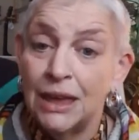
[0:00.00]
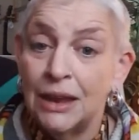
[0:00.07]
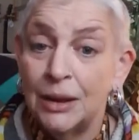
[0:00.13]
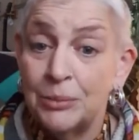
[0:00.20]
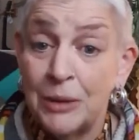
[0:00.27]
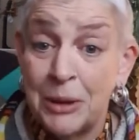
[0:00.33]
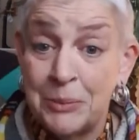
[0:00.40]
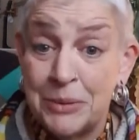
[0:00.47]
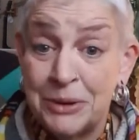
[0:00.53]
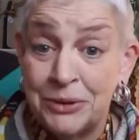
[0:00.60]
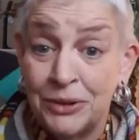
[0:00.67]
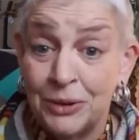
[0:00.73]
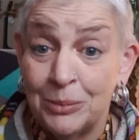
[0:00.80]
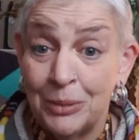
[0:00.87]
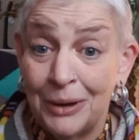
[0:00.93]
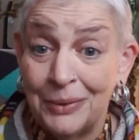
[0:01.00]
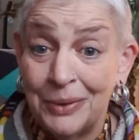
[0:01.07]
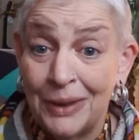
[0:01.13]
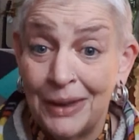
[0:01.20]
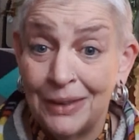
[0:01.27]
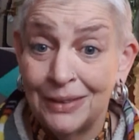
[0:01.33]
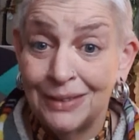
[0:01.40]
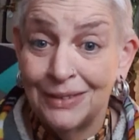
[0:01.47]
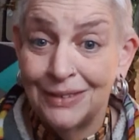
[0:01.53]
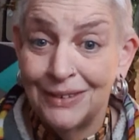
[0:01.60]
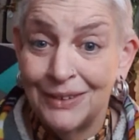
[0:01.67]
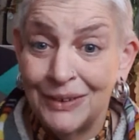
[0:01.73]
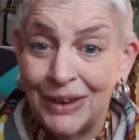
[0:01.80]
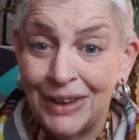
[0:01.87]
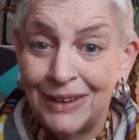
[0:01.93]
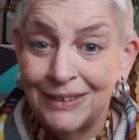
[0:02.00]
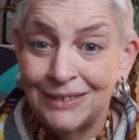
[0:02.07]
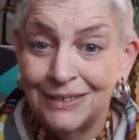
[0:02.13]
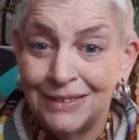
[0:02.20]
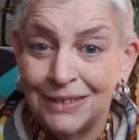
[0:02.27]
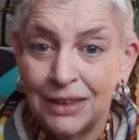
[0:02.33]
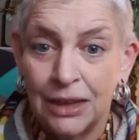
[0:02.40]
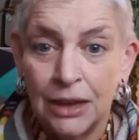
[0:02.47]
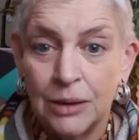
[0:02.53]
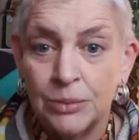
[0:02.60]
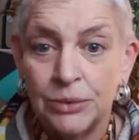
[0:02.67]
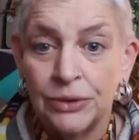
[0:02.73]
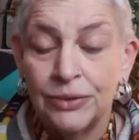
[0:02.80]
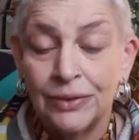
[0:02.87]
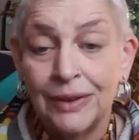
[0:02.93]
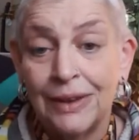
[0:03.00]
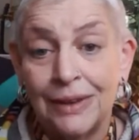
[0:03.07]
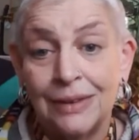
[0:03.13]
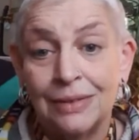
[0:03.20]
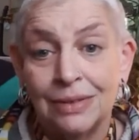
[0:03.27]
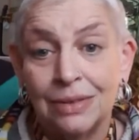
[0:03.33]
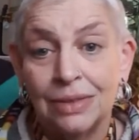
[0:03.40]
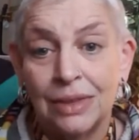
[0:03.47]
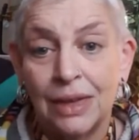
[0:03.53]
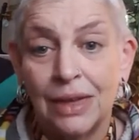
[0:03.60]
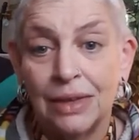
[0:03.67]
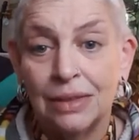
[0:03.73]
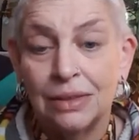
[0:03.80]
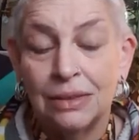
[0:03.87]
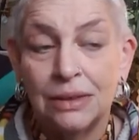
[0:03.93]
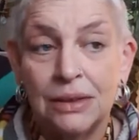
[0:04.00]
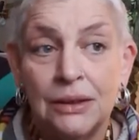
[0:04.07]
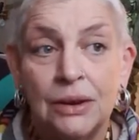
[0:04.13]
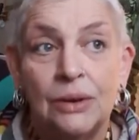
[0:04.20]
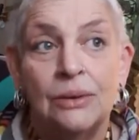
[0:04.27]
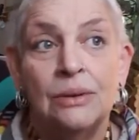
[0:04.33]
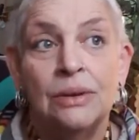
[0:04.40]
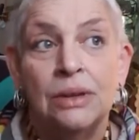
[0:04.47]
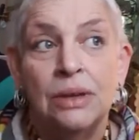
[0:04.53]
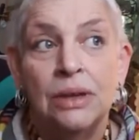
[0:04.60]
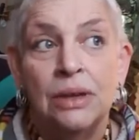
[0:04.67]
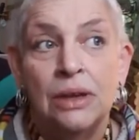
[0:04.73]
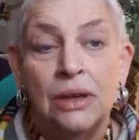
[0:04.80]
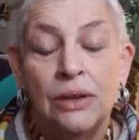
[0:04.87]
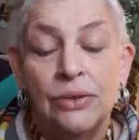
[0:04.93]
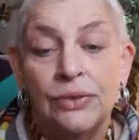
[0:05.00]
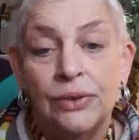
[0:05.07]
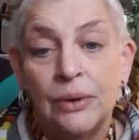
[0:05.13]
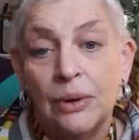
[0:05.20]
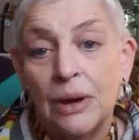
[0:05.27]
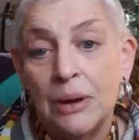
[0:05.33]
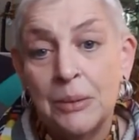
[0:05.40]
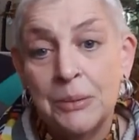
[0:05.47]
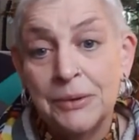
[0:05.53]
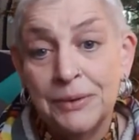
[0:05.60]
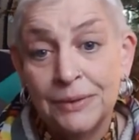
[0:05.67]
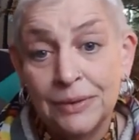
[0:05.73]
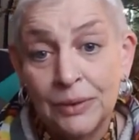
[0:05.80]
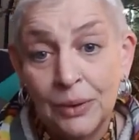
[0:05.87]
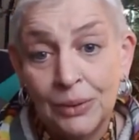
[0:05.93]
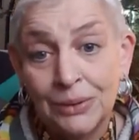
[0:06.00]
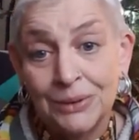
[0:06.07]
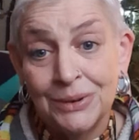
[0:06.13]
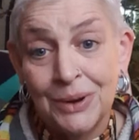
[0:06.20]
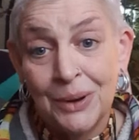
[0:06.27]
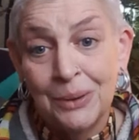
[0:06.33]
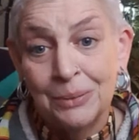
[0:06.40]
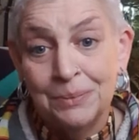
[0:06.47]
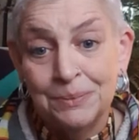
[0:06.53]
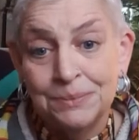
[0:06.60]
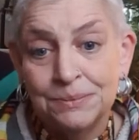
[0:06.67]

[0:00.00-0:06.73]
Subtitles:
and I'm not bitching about that, okay? I'm just saying that, you know. So I almost told her no.